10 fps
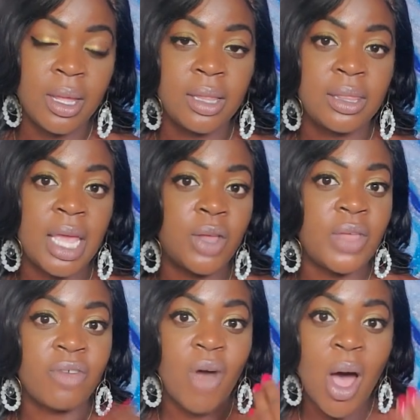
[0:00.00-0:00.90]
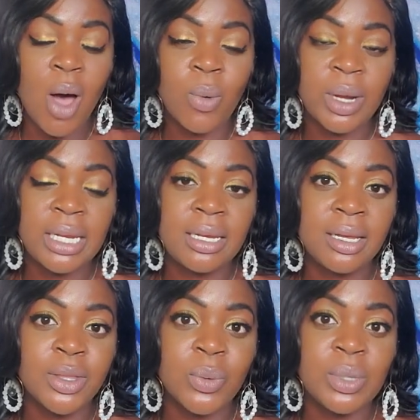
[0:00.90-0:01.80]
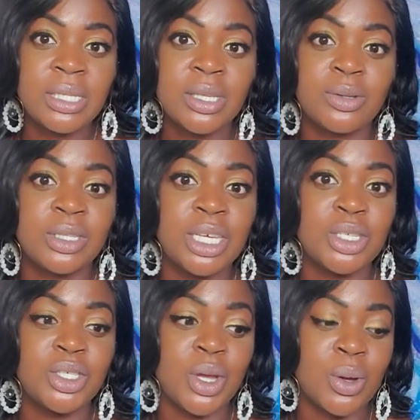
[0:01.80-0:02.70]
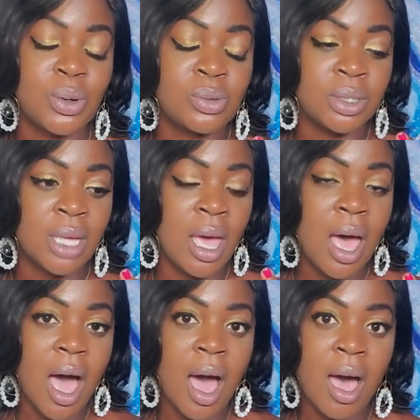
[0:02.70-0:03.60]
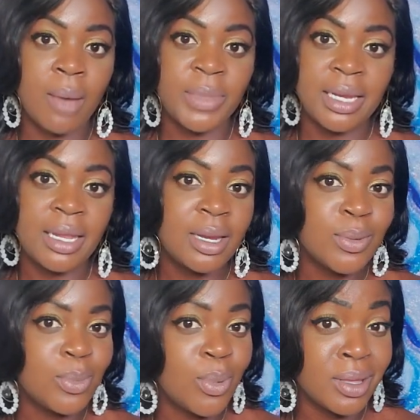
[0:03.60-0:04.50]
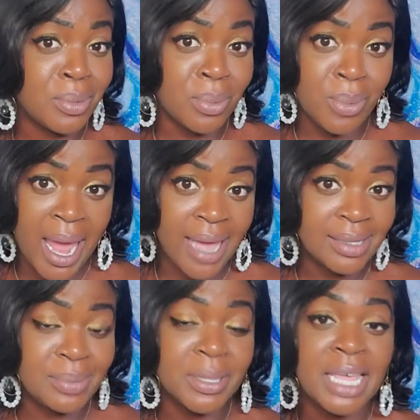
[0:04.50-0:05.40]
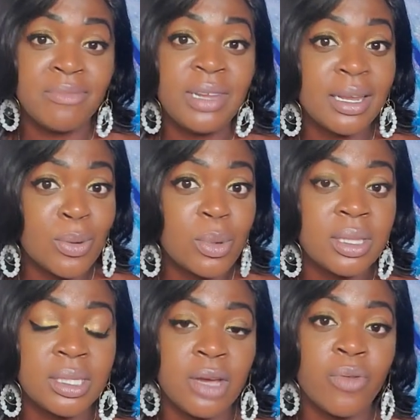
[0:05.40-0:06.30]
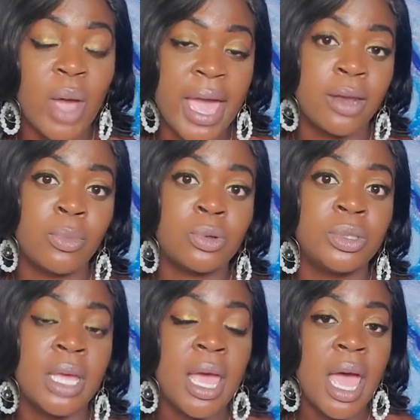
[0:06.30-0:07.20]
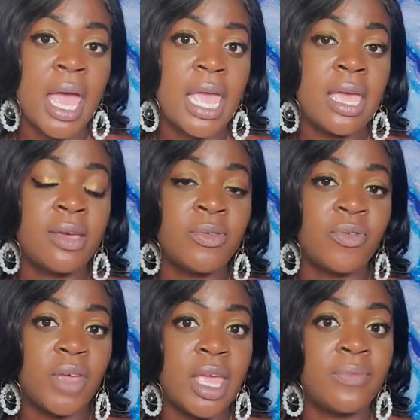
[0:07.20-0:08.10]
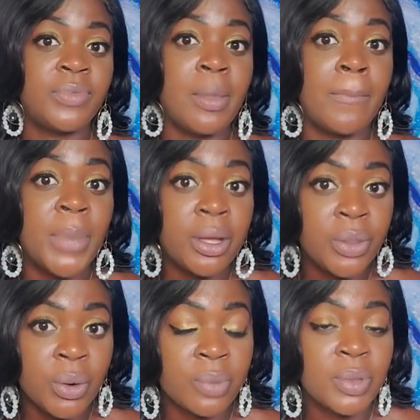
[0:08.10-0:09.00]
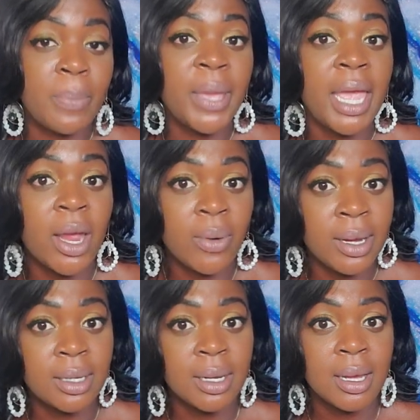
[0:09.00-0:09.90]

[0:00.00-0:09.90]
they've already done the research that shows, they did it with rats, but they've done it with several animals. If the mother or if the parent